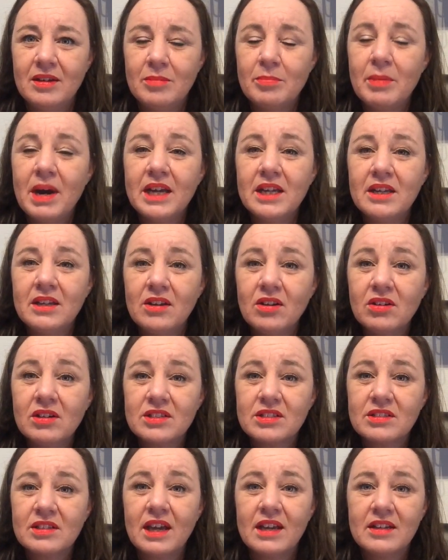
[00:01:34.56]
My
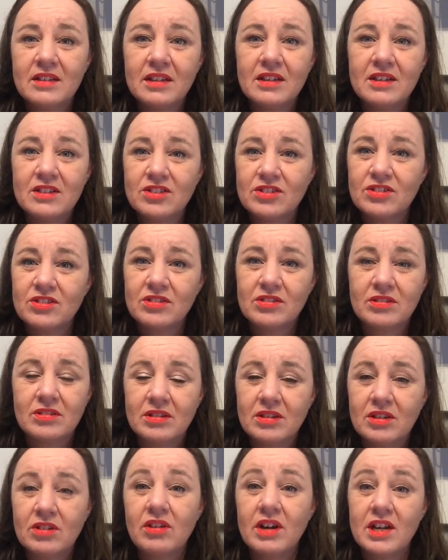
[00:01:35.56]
youngest cat is
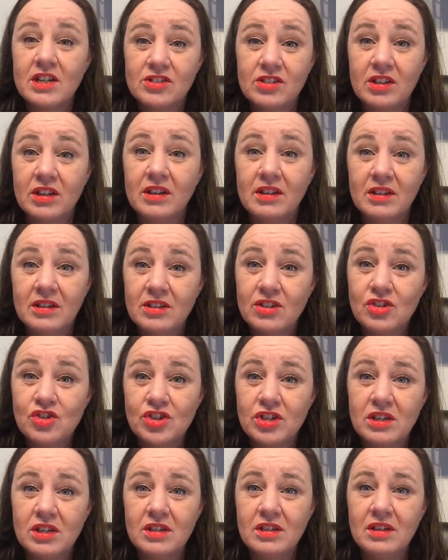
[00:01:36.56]
crazy.
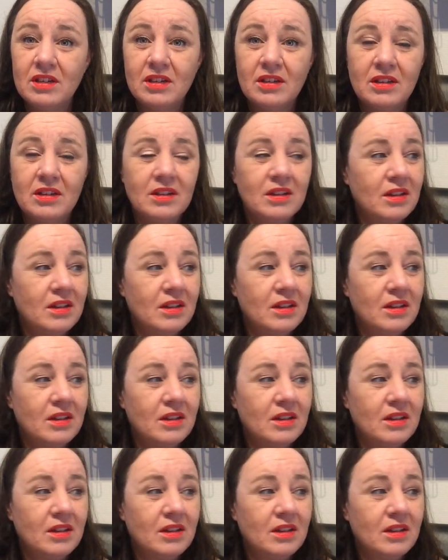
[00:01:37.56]
She